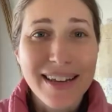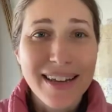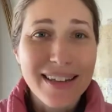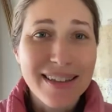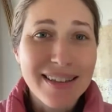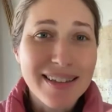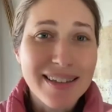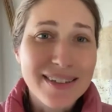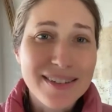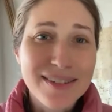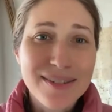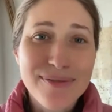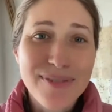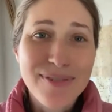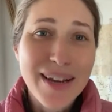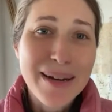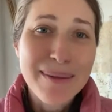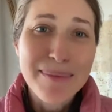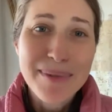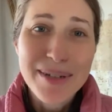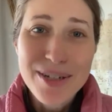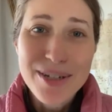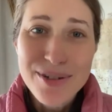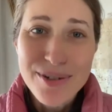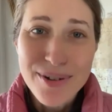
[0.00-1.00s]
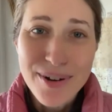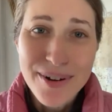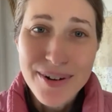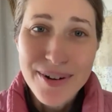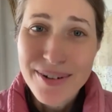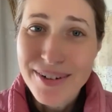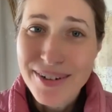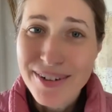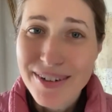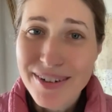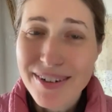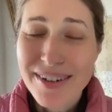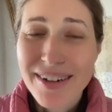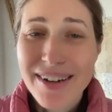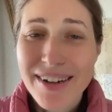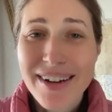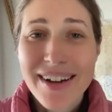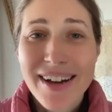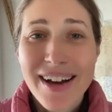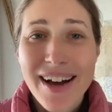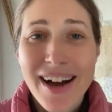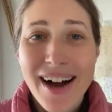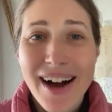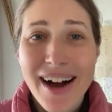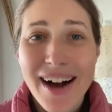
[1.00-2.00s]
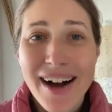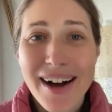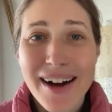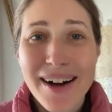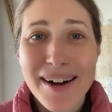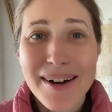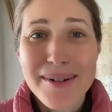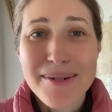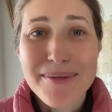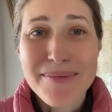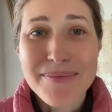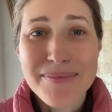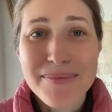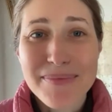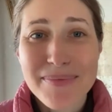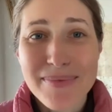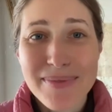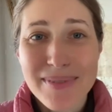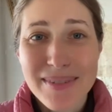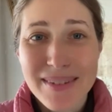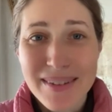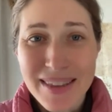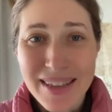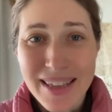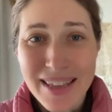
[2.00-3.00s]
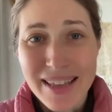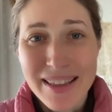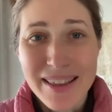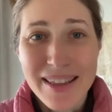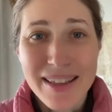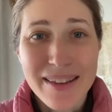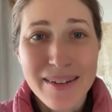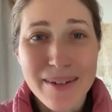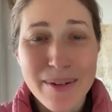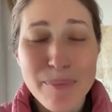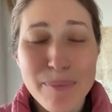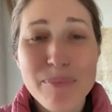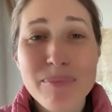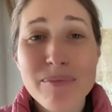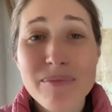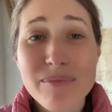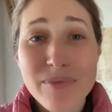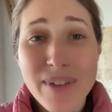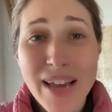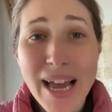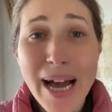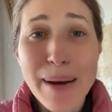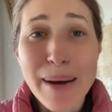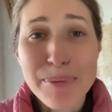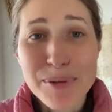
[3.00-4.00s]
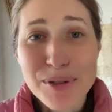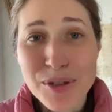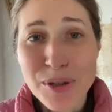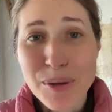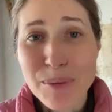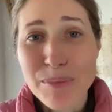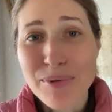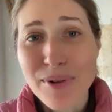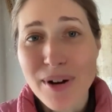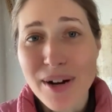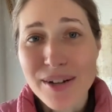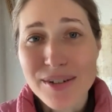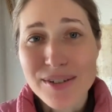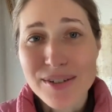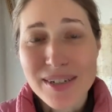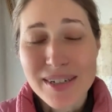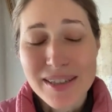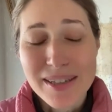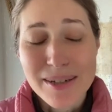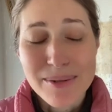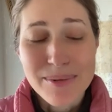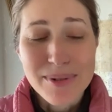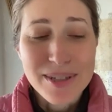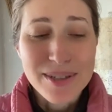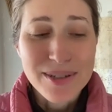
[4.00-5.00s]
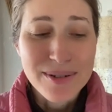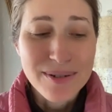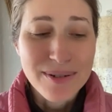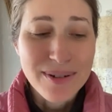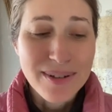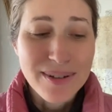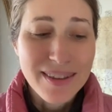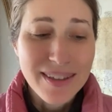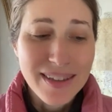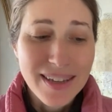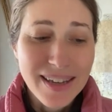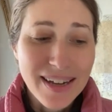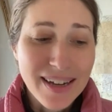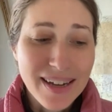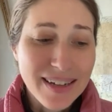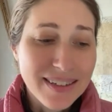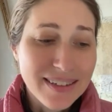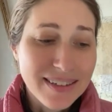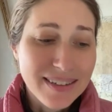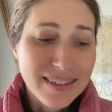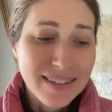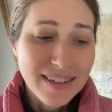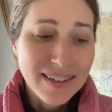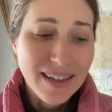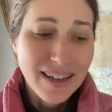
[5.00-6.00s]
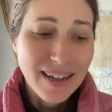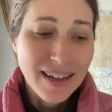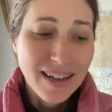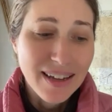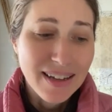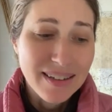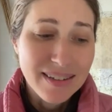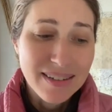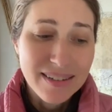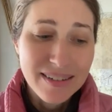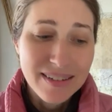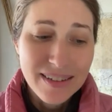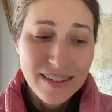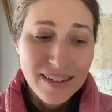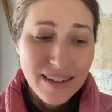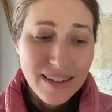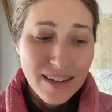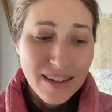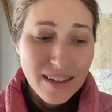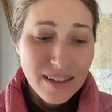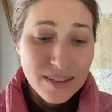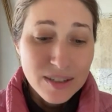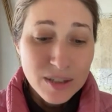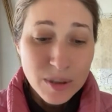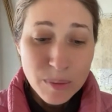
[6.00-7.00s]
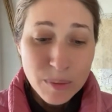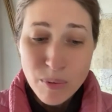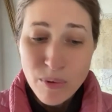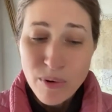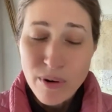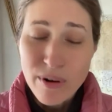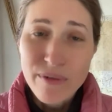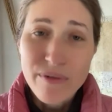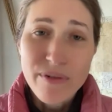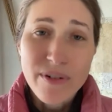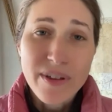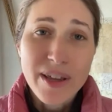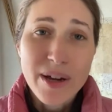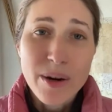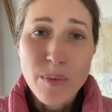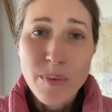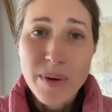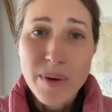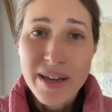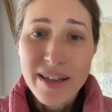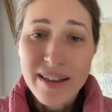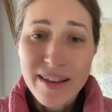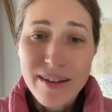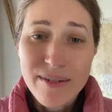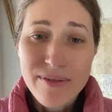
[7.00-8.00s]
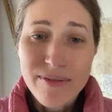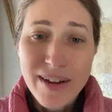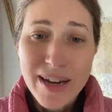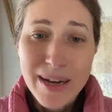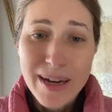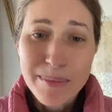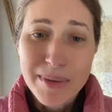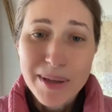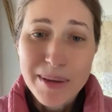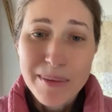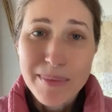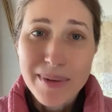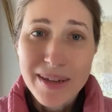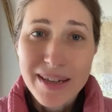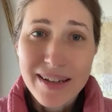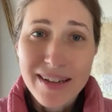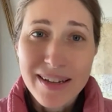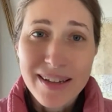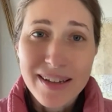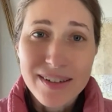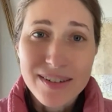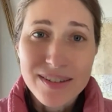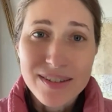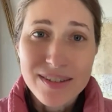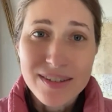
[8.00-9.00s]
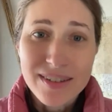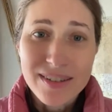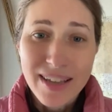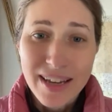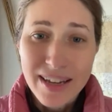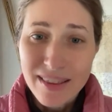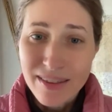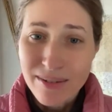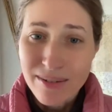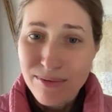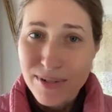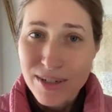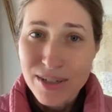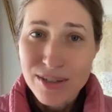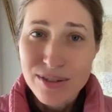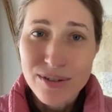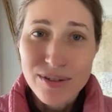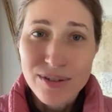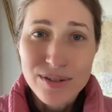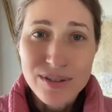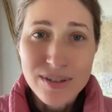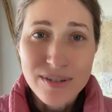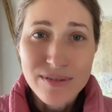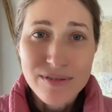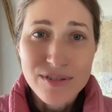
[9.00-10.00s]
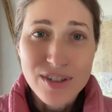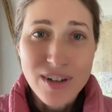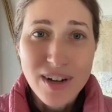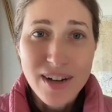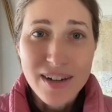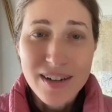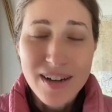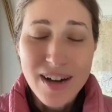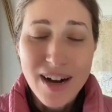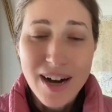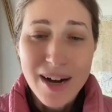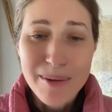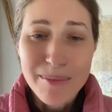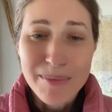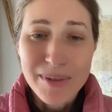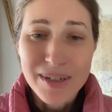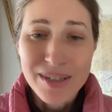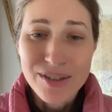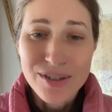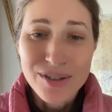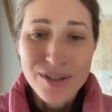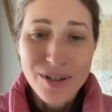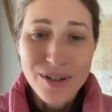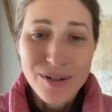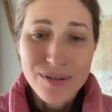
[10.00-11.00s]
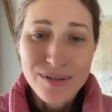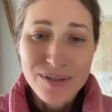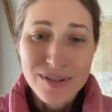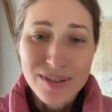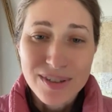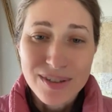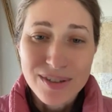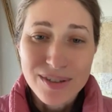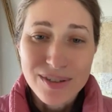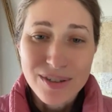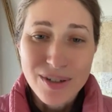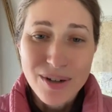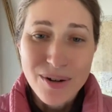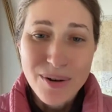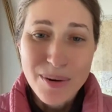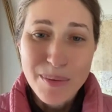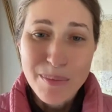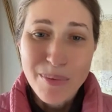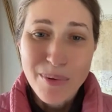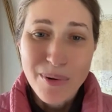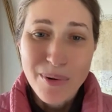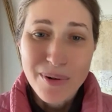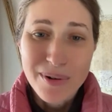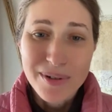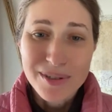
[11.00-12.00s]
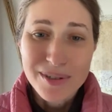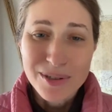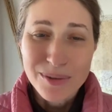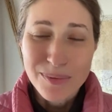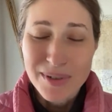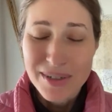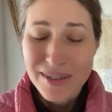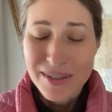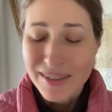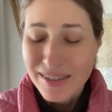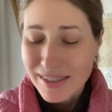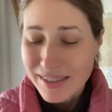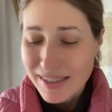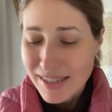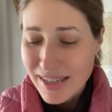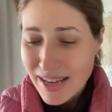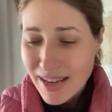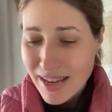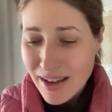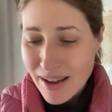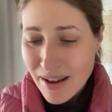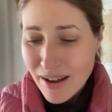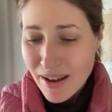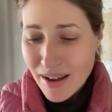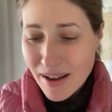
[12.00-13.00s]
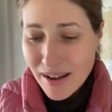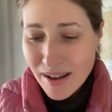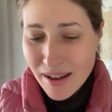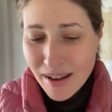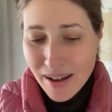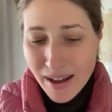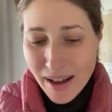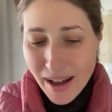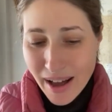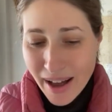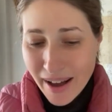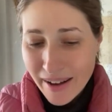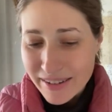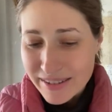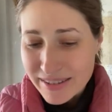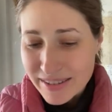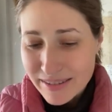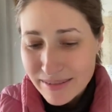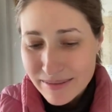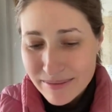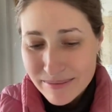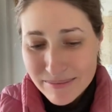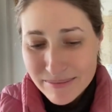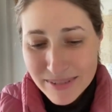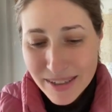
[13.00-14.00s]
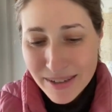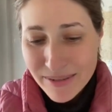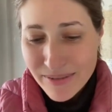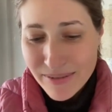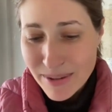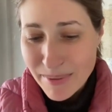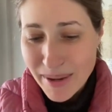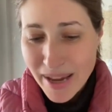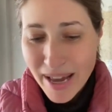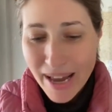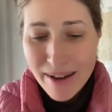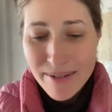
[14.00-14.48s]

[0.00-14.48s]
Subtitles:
and this family charter, that the capstone project that we do at the end, and support for their weekly family meetings, like the research of John Gottman shows is so important. So we just has give them